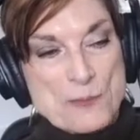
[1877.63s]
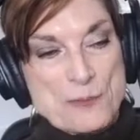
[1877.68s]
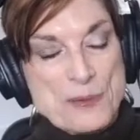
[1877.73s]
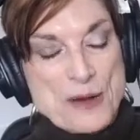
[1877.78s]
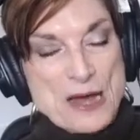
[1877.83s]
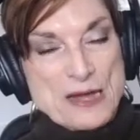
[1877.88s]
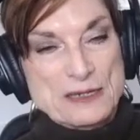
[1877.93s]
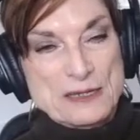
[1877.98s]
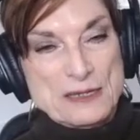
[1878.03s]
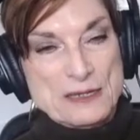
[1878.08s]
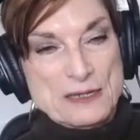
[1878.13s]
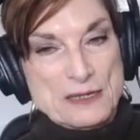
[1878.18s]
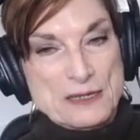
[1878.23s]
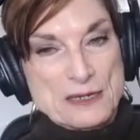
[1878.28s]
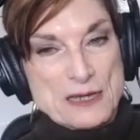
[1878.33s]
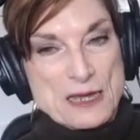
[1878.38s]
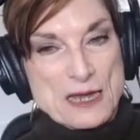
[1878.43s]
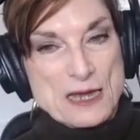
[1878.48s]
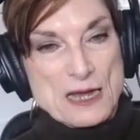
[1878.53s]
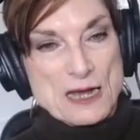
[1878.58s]
but
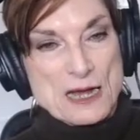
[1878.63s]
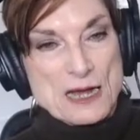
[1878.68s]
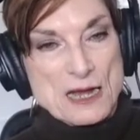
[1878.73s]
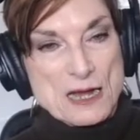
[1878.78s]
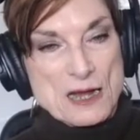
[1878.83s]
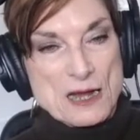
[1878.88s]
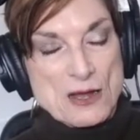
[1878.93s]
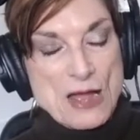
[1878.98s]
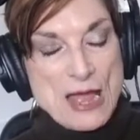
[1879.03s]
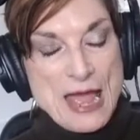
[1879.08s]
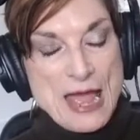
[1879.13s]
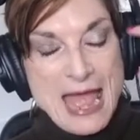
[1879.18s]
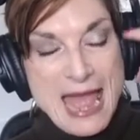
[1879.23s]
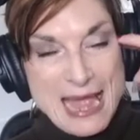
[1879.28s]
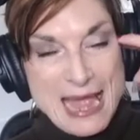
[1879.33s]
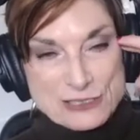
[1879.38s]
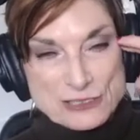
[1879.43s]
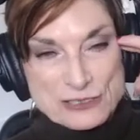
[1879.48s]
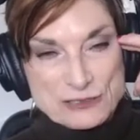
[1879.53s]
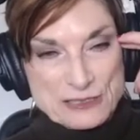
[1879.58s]

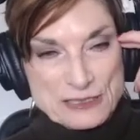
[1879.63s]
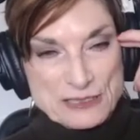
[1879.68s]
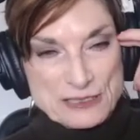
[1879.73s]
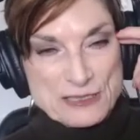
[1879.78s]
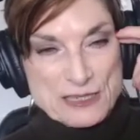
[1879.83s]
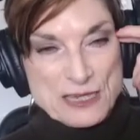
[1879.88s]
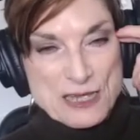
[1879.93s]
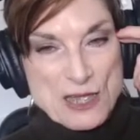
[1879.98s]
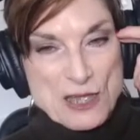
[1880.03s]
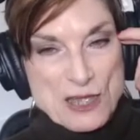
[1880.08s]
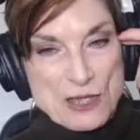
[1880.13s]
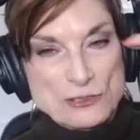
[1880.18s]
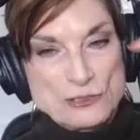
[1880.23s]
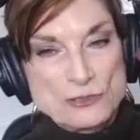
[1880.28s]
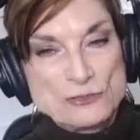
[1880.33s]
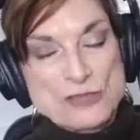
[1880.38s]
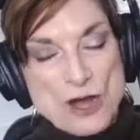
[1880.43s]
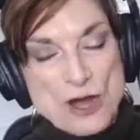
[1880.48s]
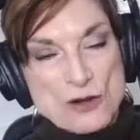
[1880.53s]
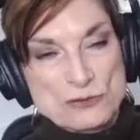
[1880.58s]
actually
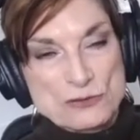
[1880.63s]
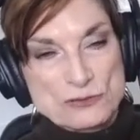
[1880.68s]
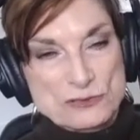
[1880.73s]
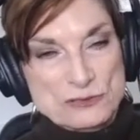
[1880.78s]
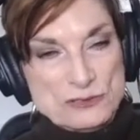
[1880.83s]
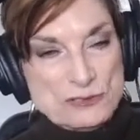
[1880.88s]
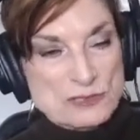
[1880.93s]
you don't.